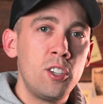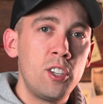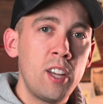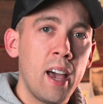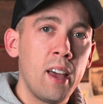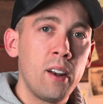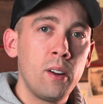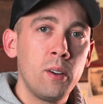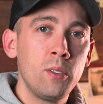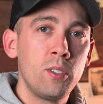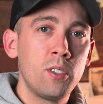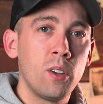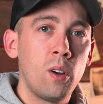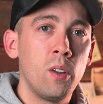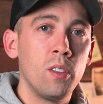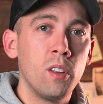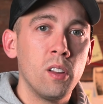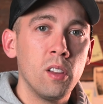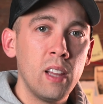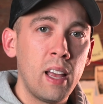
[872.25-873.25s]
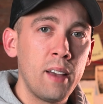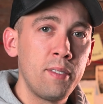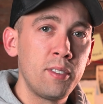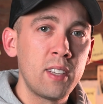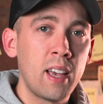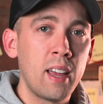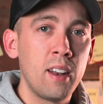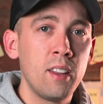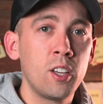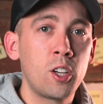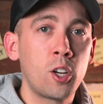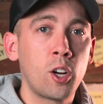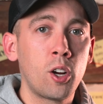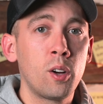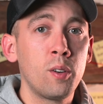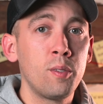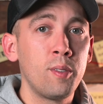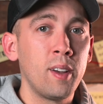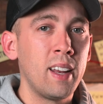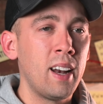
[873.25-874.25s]
shadows on the left side of the
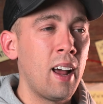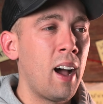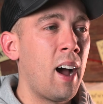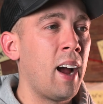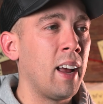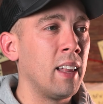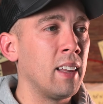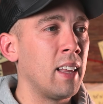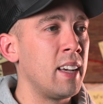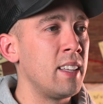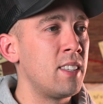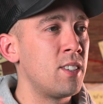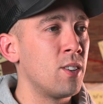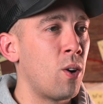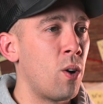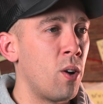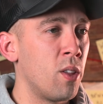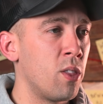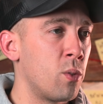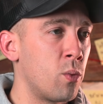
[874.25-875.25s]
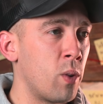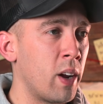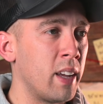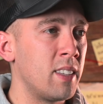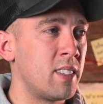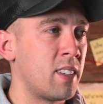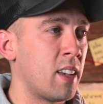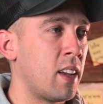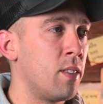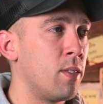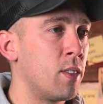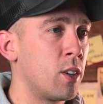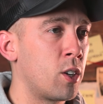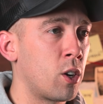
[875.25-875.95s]
curve, and highlights on the right side of the